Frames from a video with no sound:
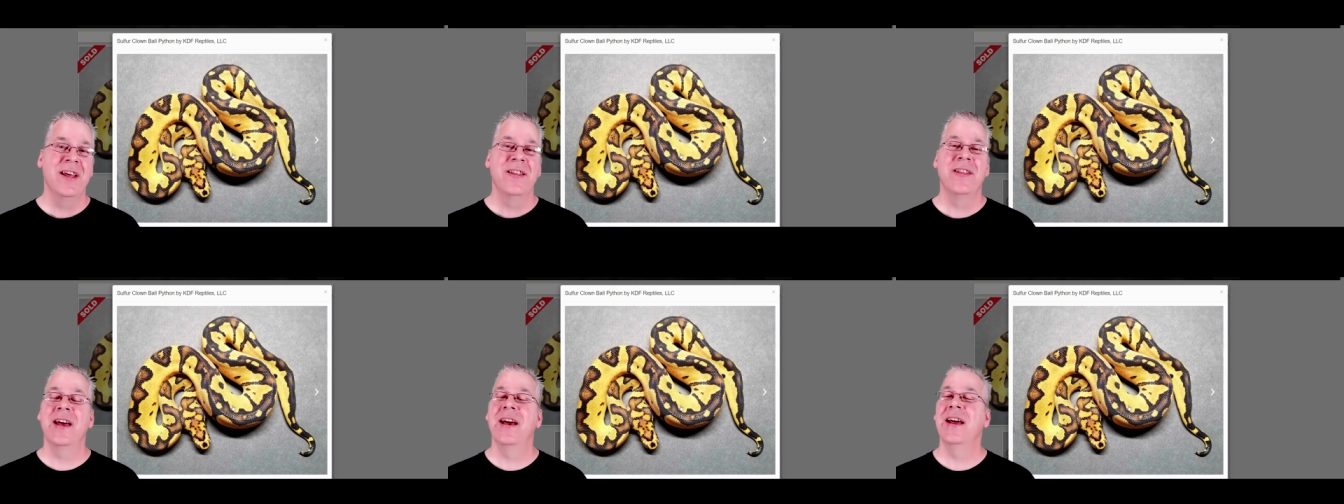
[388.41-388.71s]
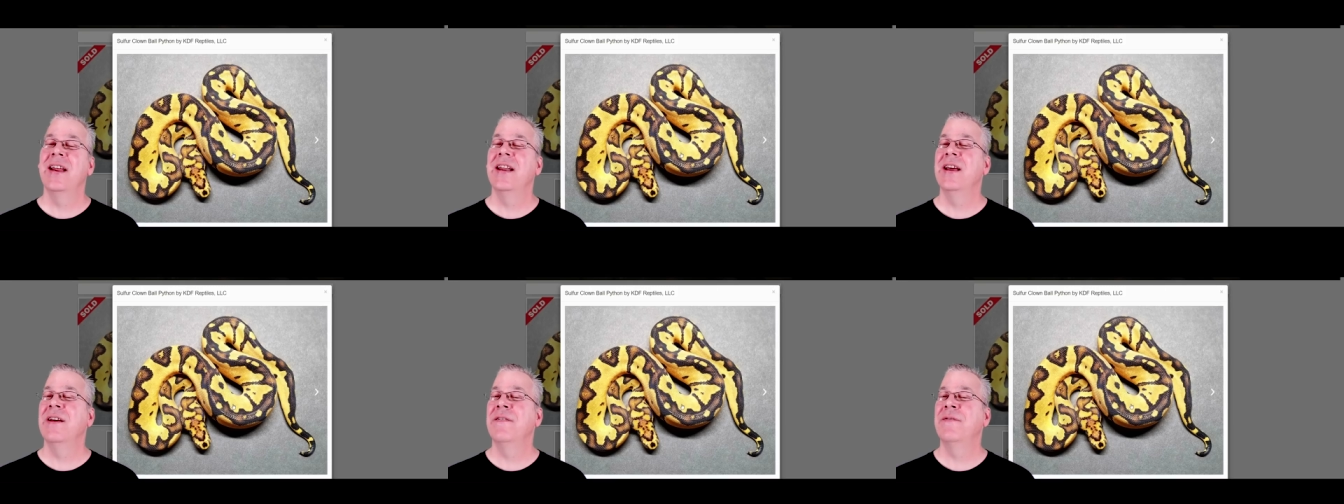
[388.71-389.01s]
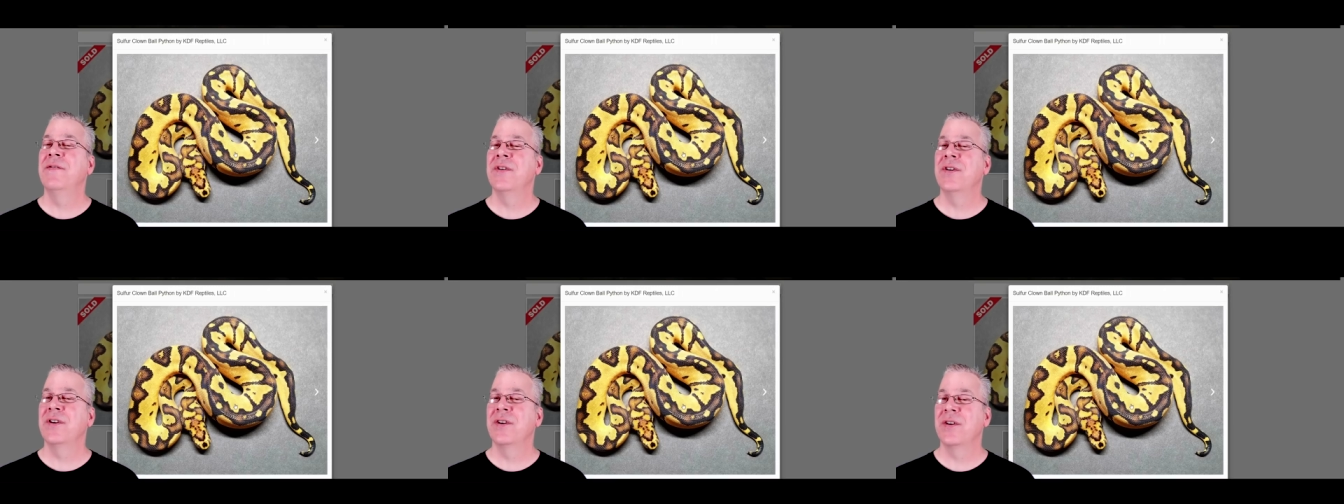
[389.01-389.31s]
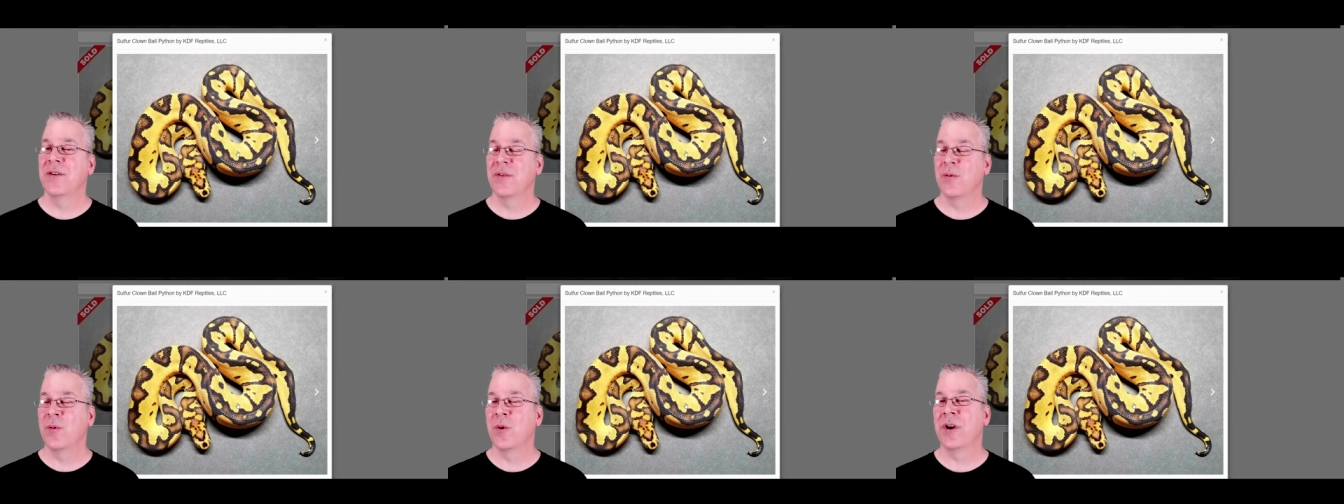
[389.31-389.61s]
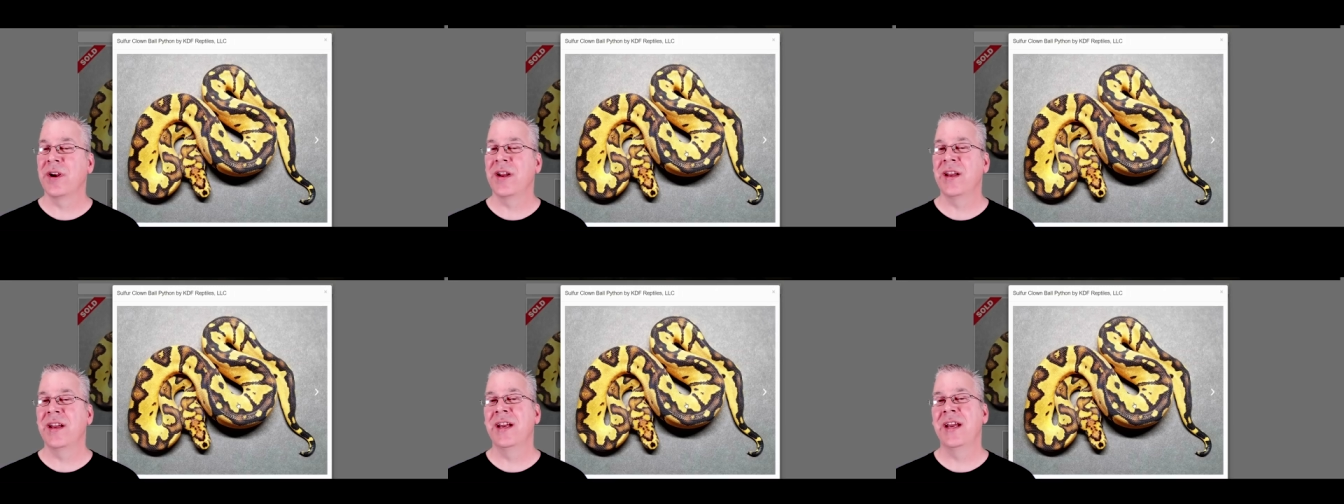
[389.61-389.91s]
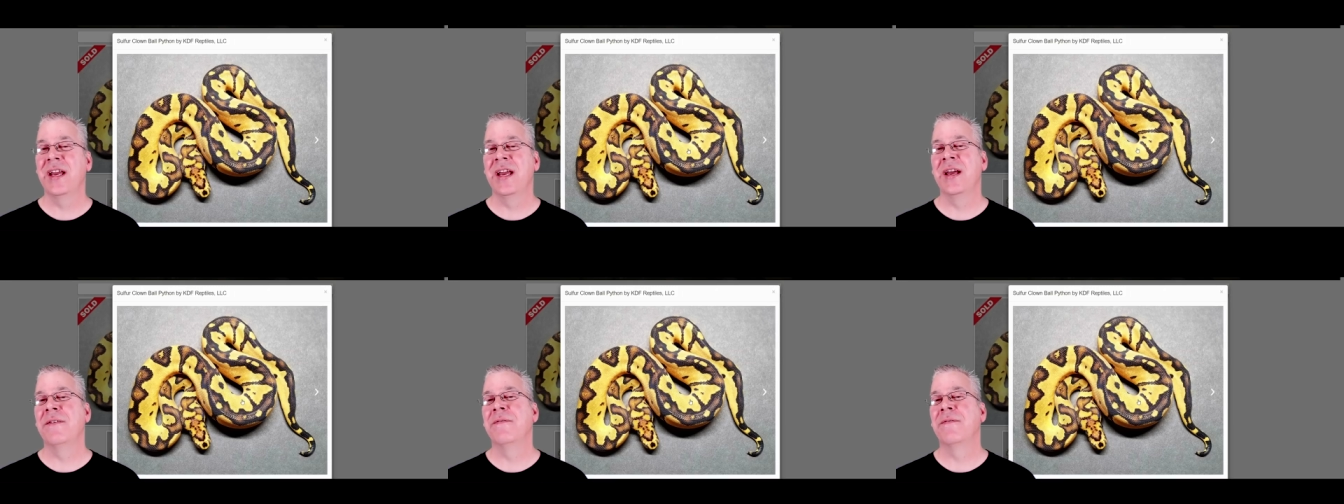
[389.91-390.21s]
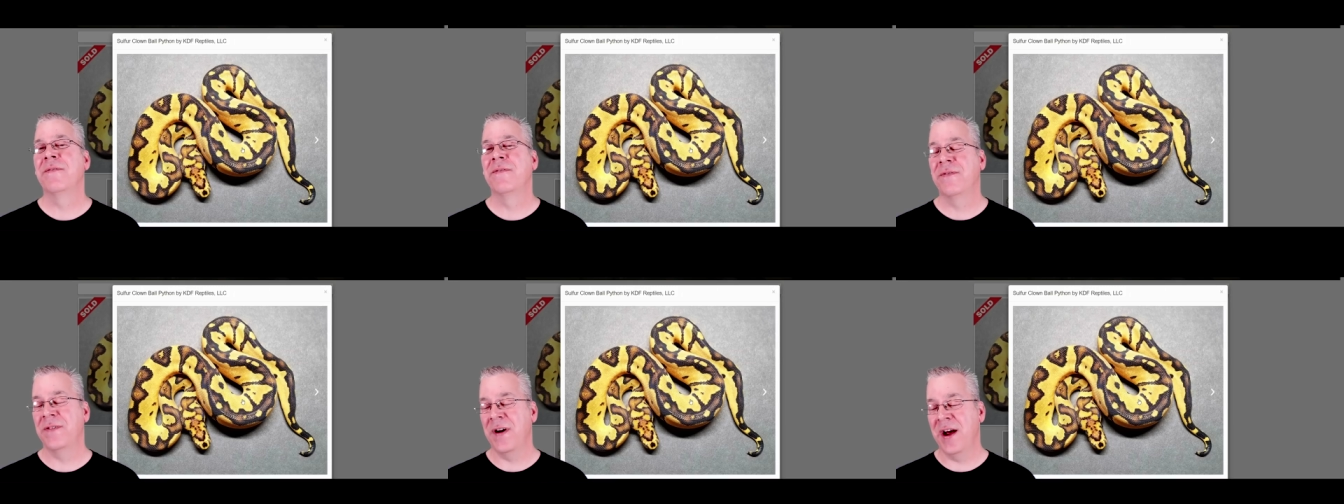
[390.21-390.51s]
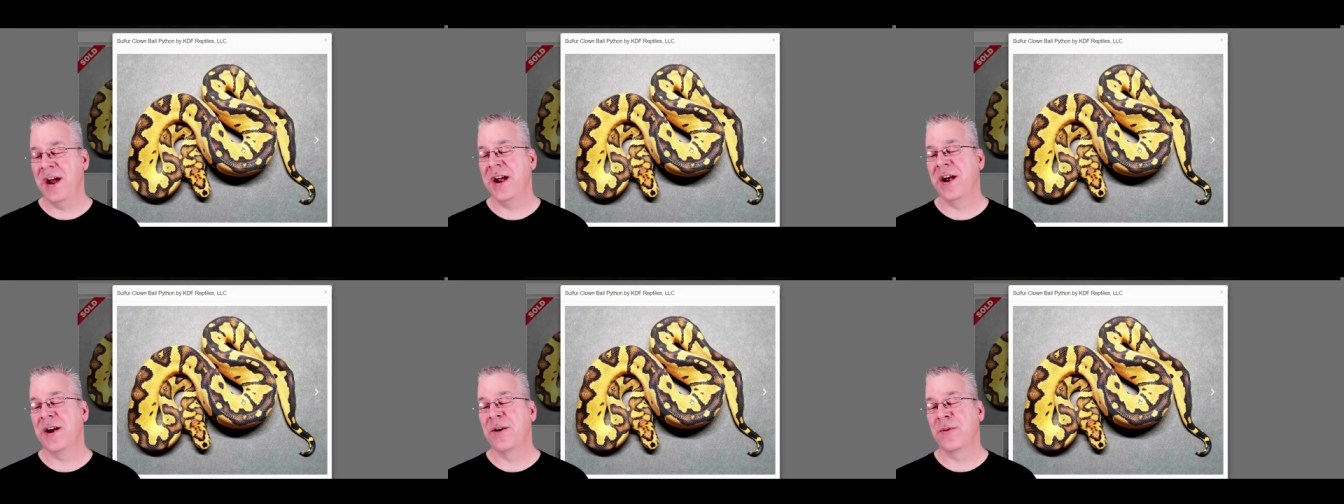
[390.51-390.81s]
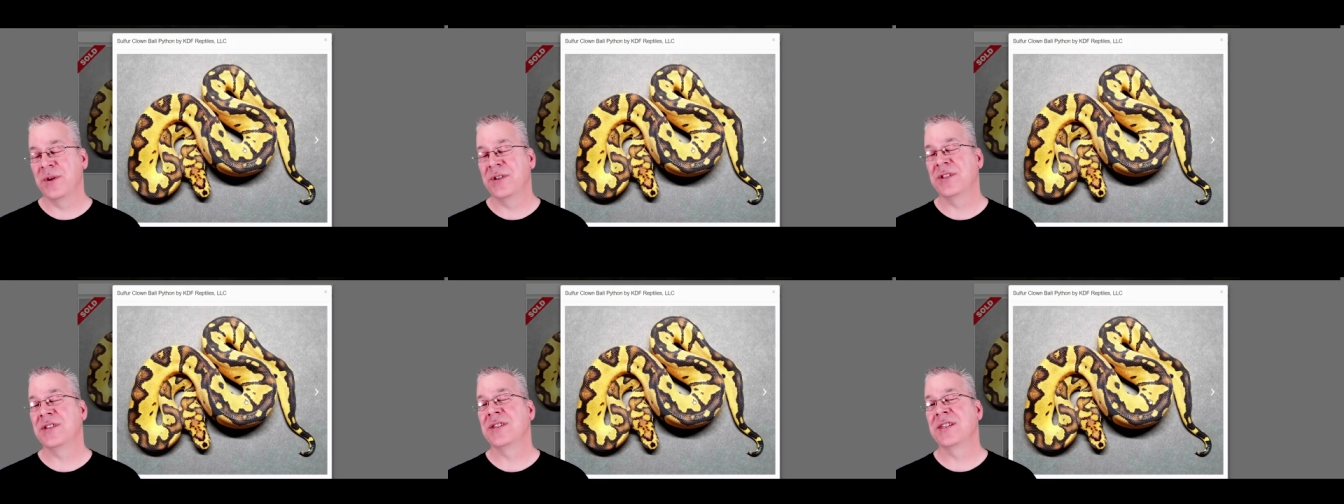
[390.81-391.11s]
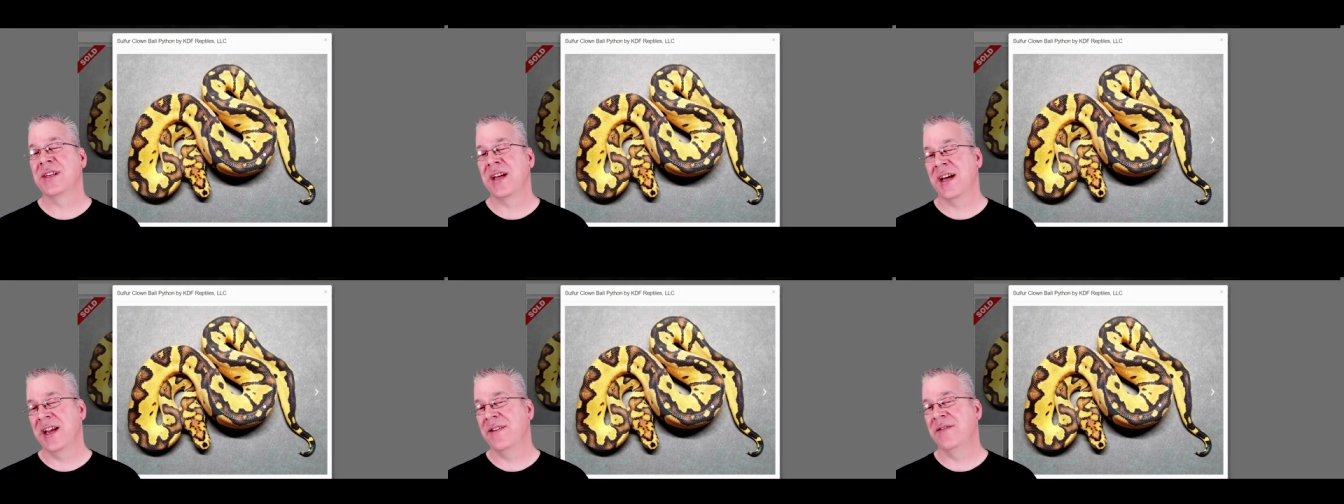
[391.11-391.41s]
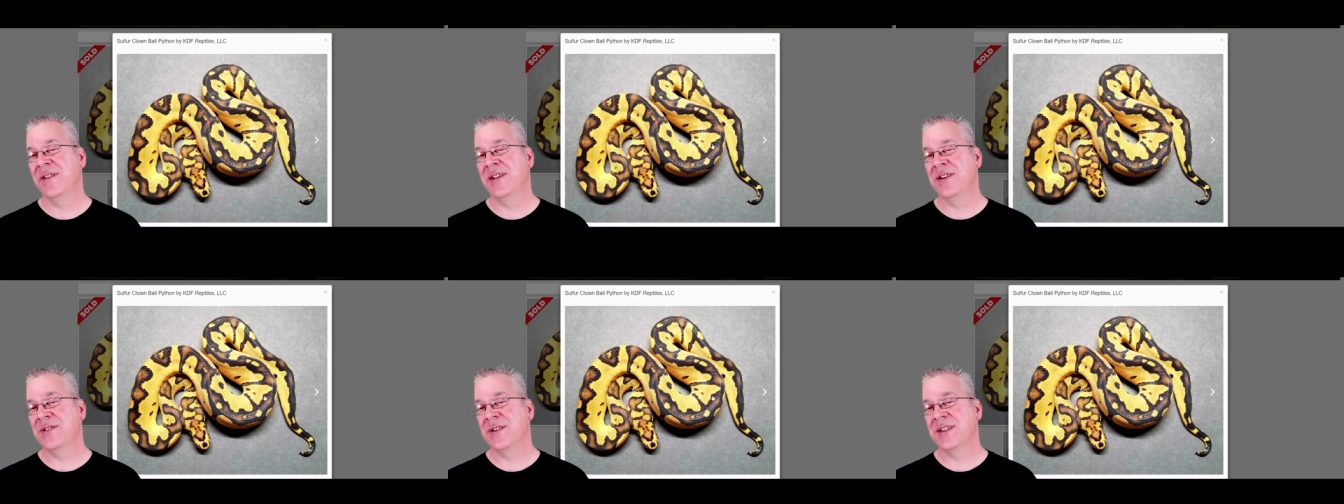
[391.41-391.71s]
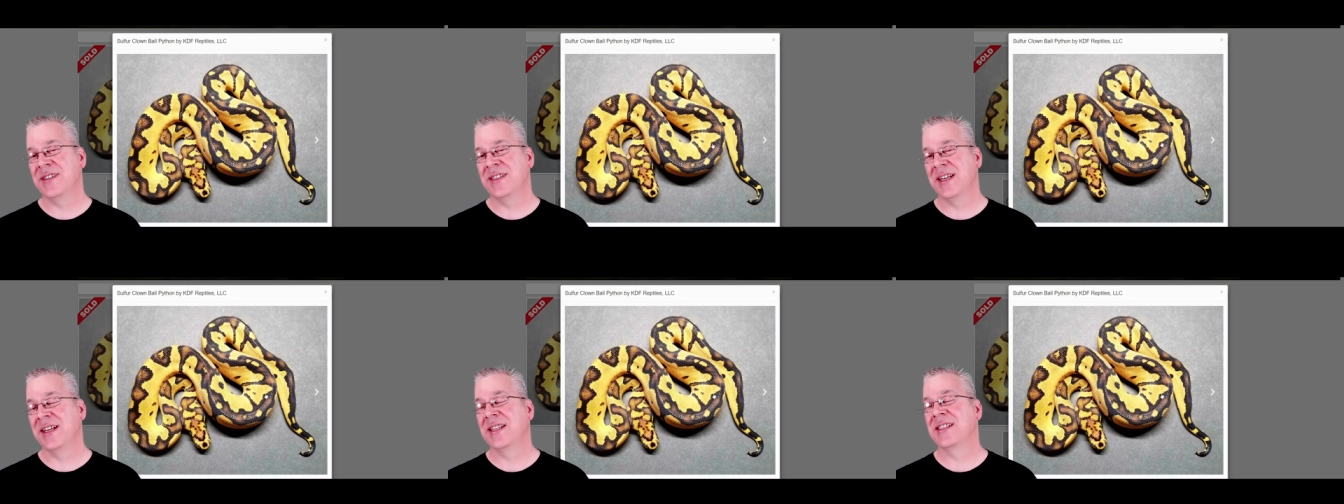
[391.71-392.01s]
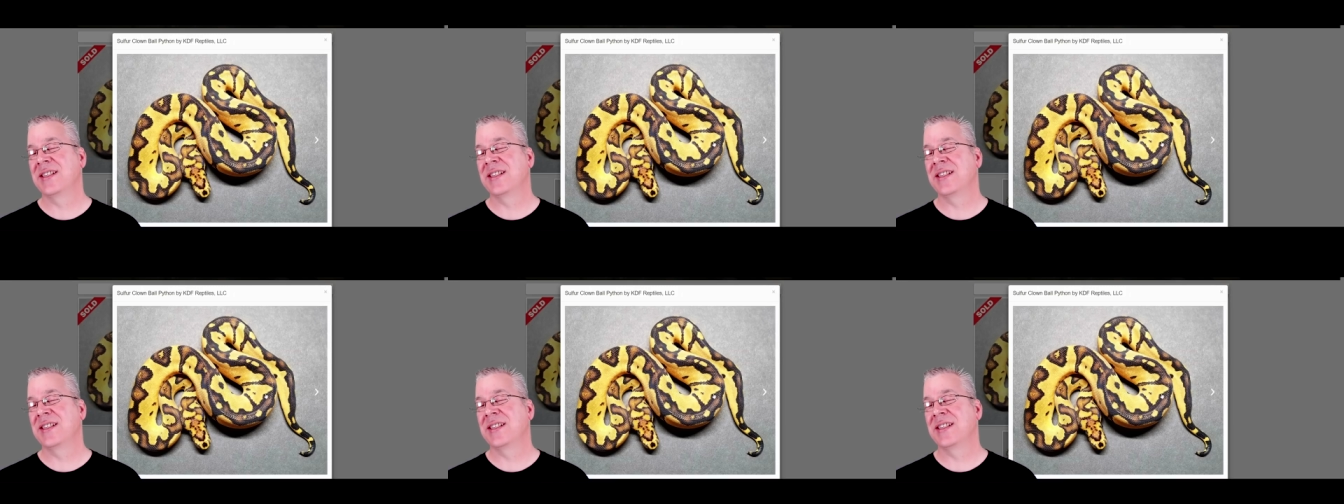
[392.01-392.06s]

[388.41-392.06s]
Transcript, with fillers: than if you're working in fire, which is kind of interesting.